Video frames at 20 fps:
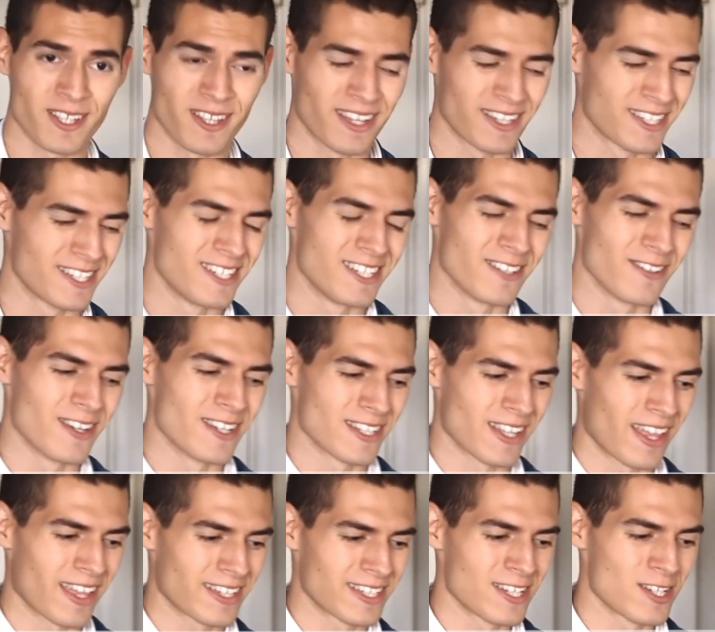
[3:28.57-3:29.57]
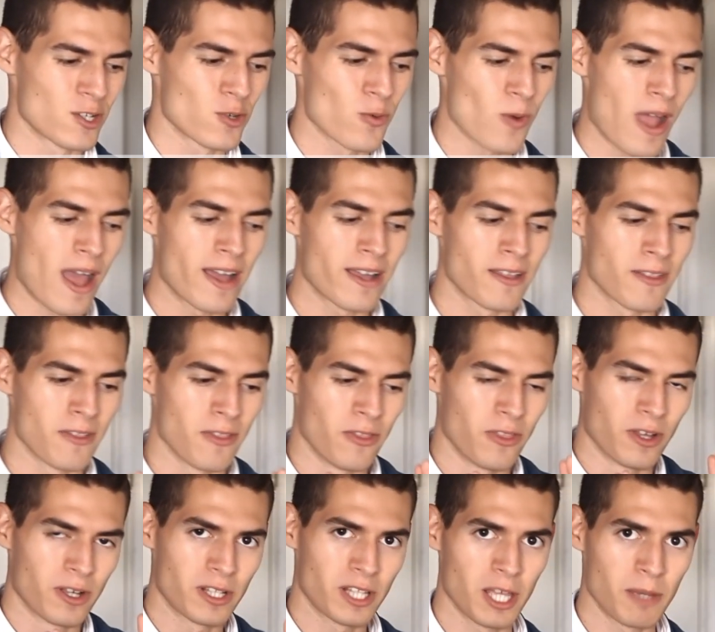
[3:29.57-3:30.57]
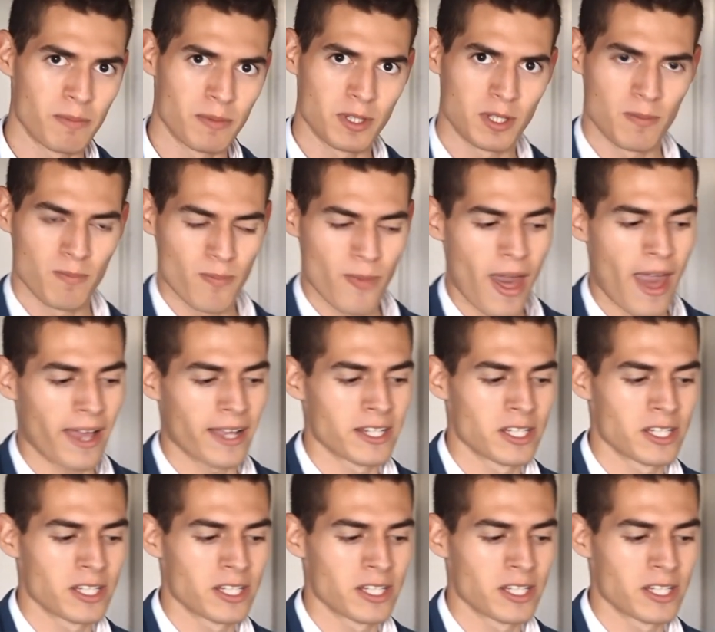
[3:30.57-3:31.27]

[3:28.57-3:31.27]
like to do is I like to drag the clip back